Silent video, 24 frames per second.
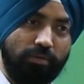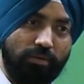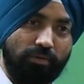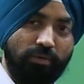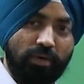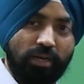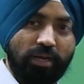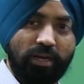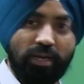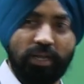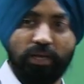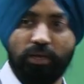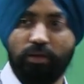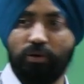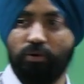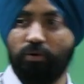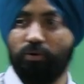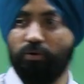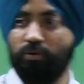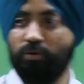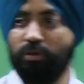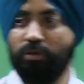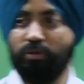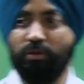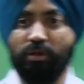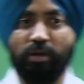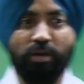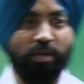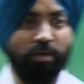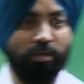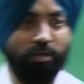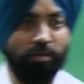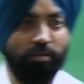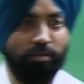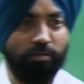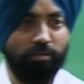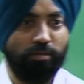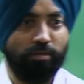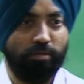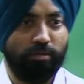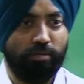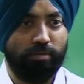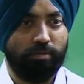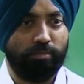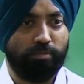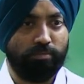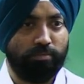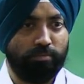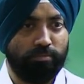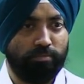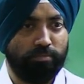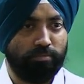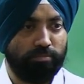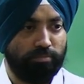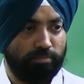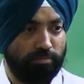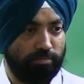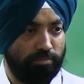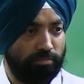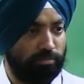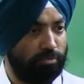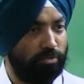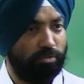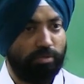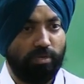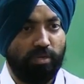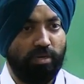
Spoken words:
one leg over your leg. You